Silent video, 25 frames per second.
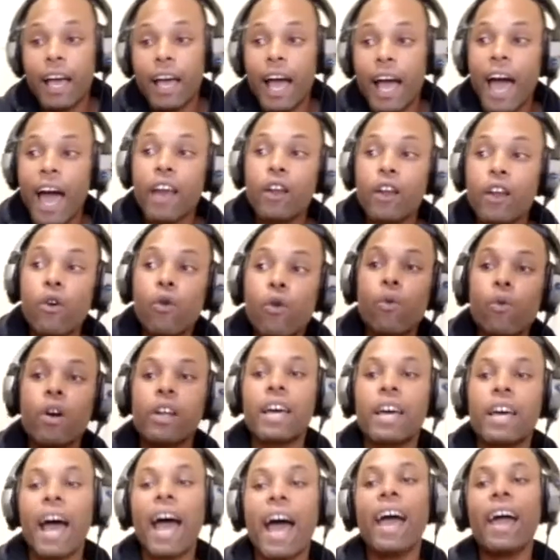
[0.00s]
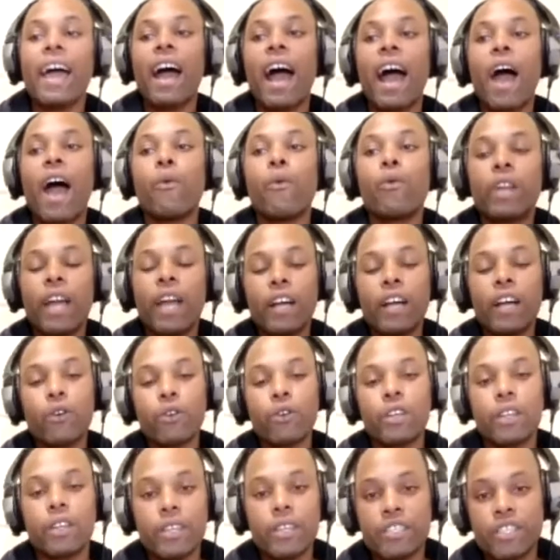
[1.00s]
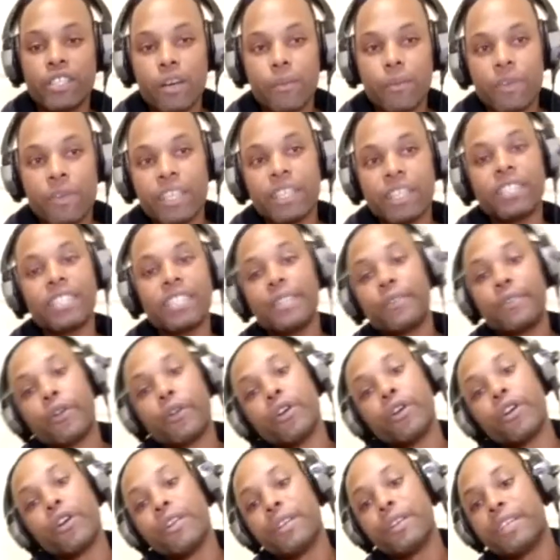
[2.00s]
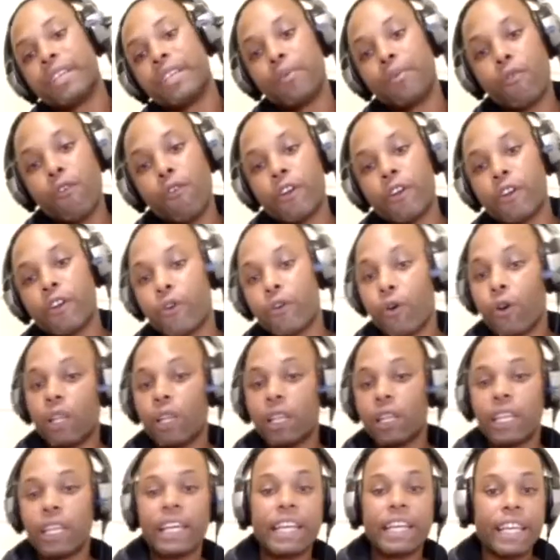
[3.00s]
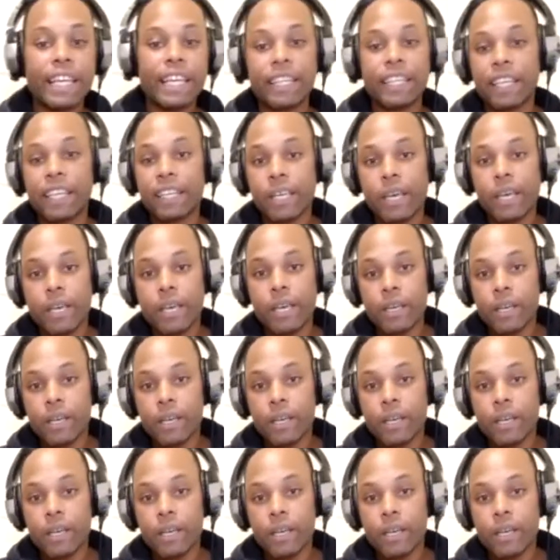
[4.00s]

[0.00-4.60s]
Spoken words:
I don't want to, when I go to the gym, it's either early in the morning or late in the day.